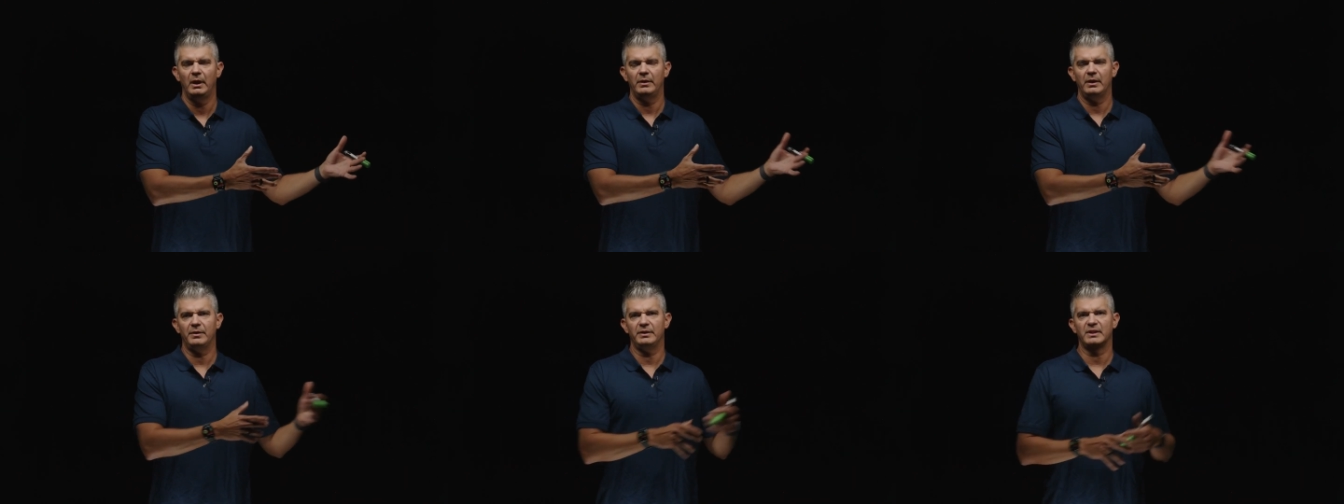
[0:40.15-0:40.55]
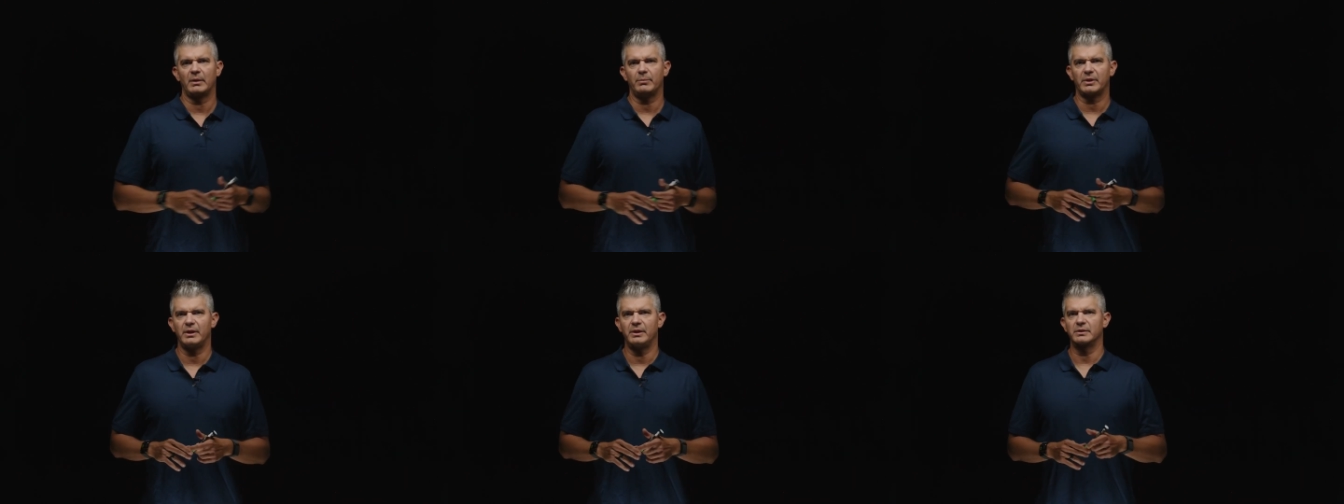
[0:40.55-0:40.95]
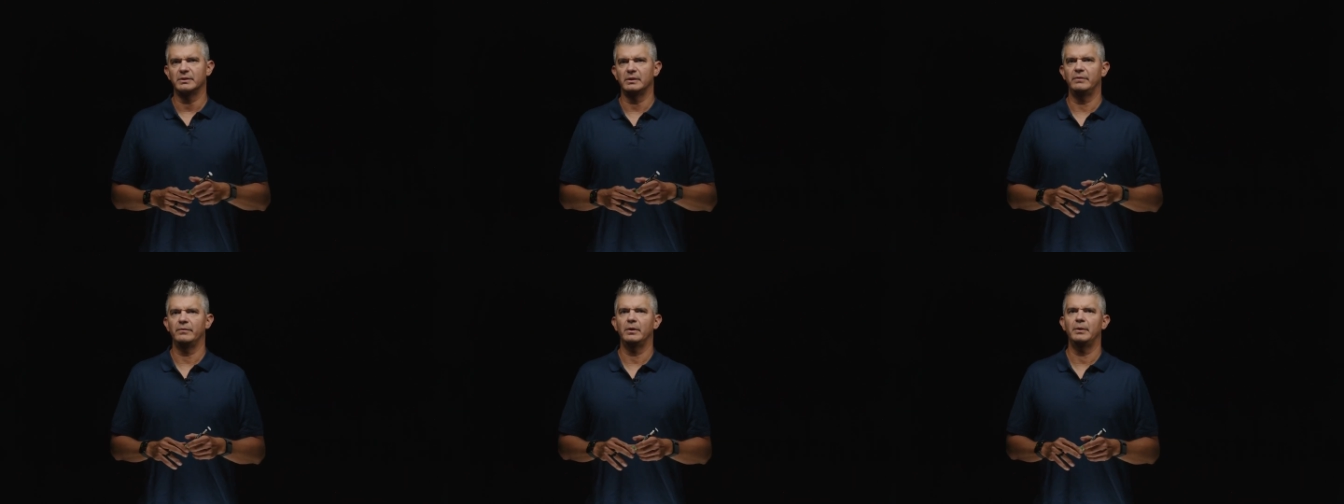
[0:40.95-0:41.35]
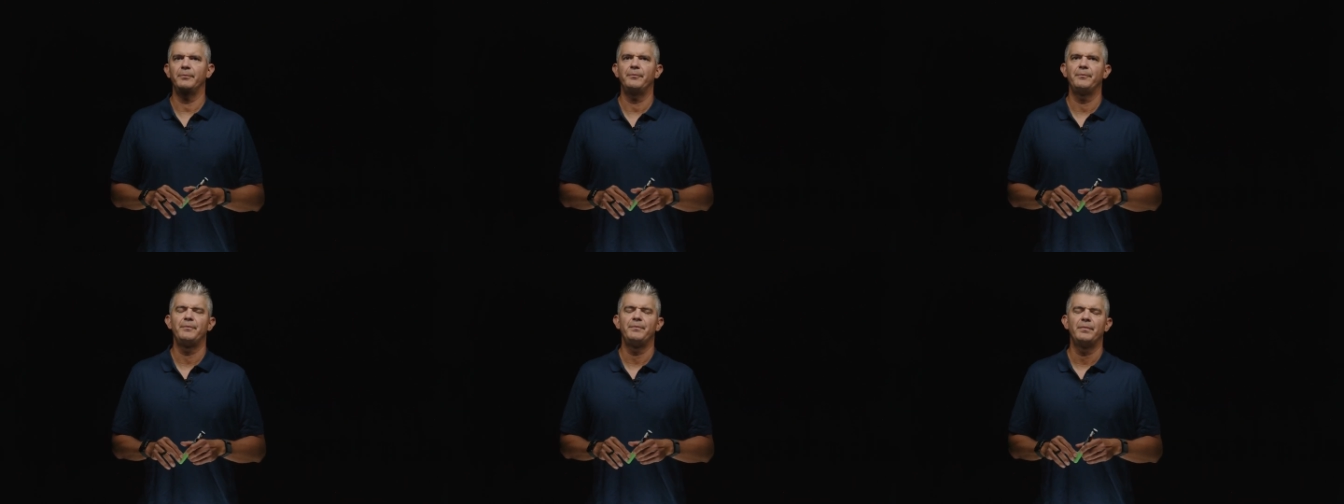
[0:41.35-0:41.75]
that these applications live
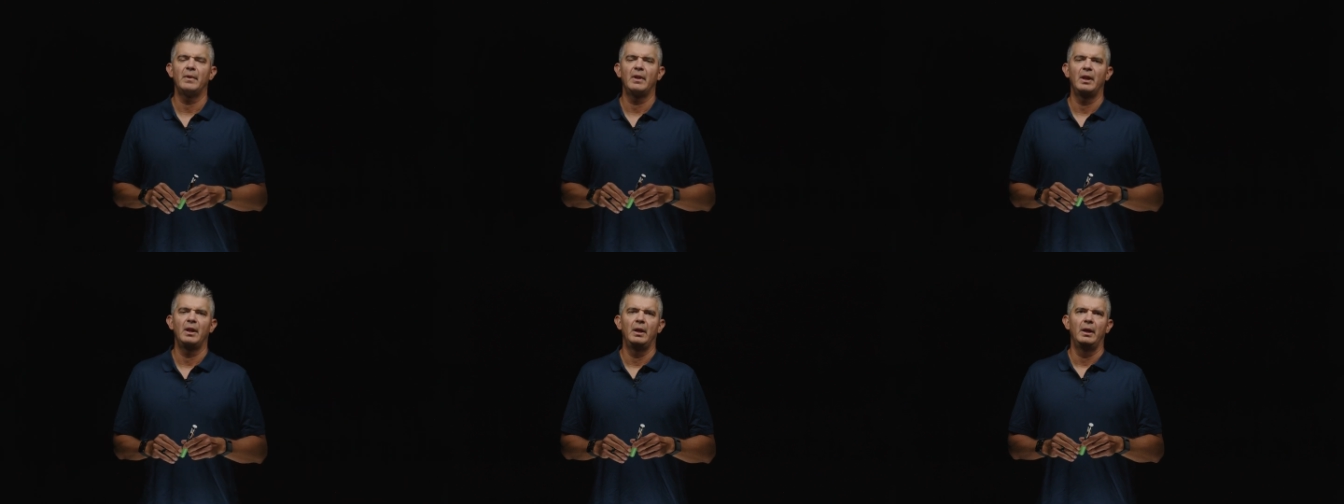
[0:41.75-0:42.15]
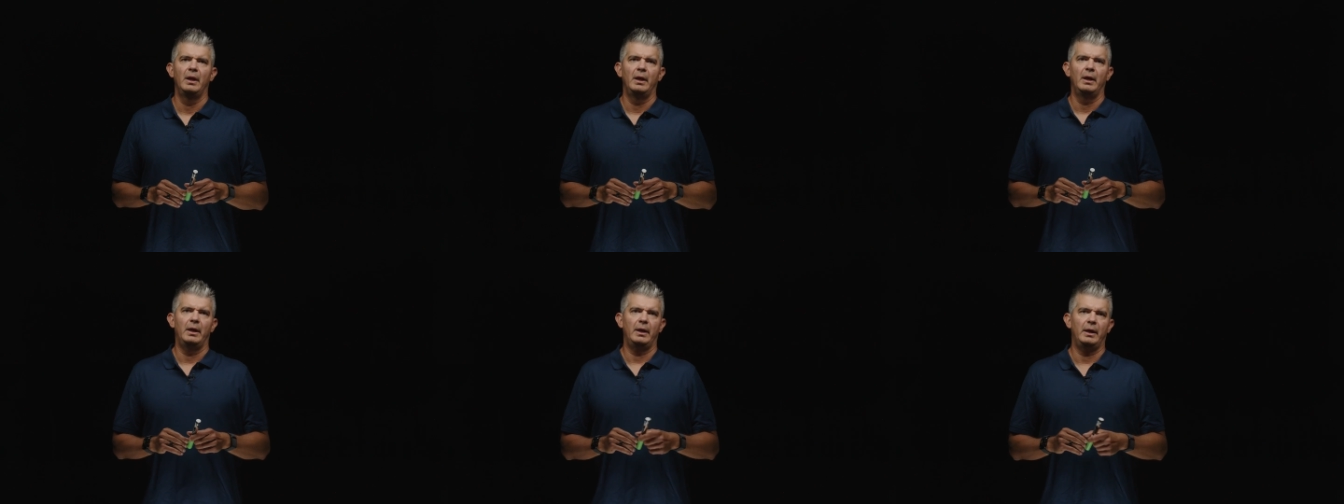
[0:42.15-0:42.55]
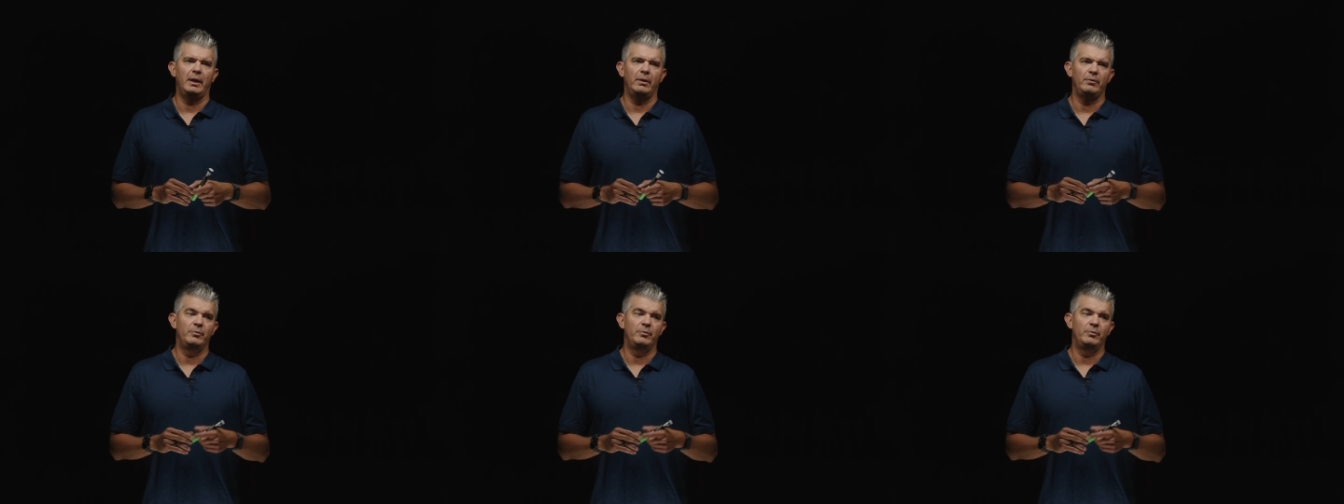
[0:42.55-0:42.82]
on.